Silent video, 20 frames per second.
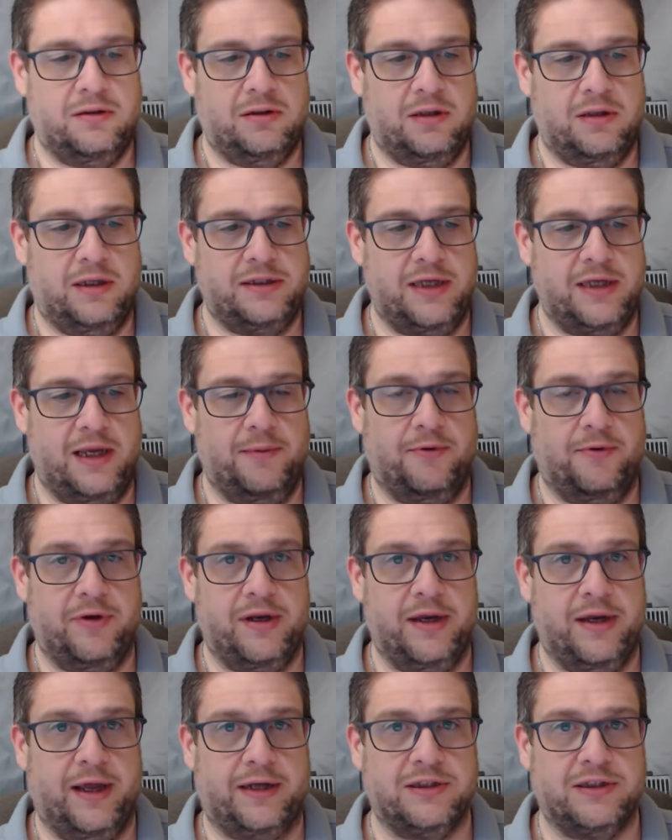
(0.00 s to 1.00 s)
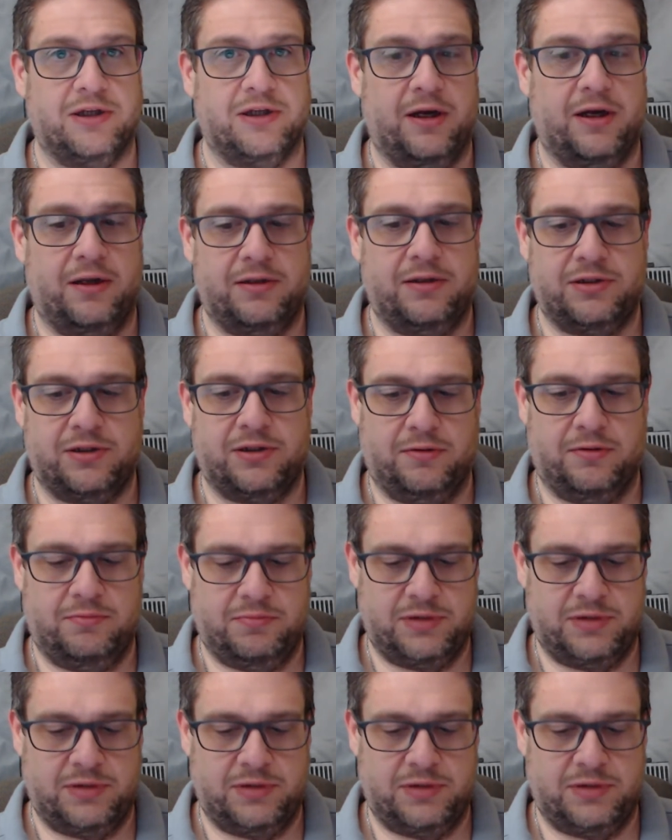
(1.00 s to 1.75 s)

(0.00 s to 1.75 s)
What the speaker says: a table index on it. So